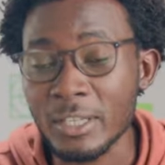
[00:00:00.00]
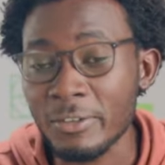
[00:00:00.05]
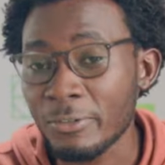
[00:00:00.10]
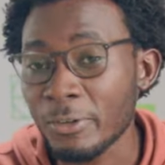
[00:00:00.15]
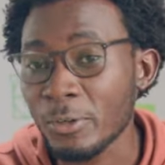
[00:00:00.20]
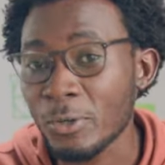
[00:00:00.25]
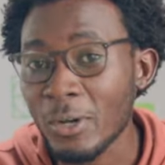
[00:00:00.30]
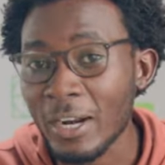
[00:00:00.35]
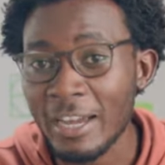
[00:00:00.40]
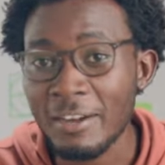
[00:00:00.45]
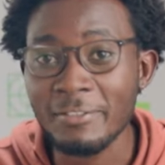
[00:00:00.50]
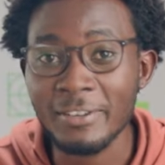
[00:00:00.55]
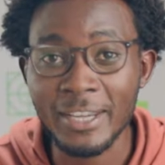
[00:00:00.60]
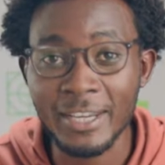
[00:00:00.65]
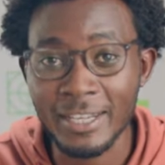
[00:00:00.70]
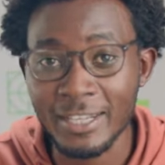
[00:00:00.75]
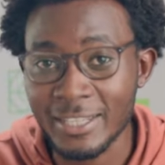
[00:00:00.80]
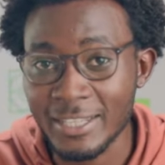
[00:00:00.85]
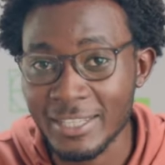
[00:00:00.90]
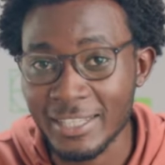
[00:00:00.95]
If you don't have
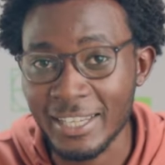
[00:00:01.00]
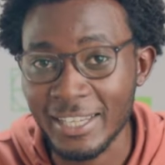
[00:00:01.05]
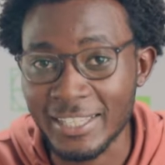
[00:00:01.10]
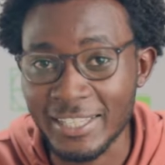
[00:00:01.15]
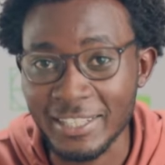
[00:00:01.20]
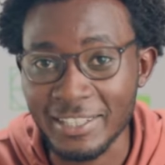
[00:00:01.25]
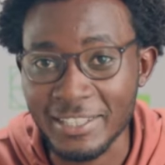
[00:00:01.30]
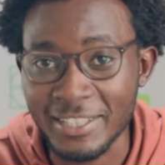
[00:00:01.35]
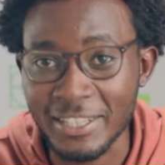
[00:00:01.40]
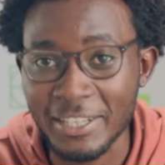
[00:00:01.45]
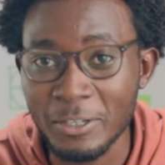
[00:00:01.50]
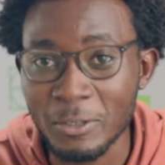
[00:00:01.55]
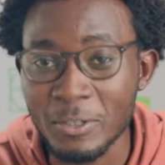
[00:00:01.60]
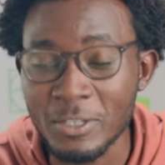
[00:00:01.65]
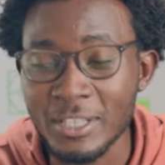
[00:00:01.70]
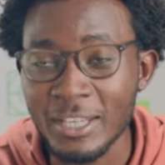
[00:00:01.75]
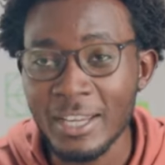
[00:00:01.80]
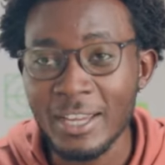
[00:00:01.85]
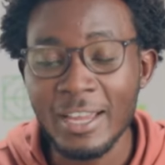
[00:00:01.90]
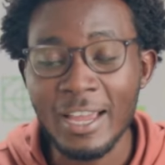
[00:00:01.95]
any sketching
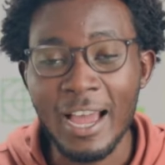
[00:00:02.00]
skills,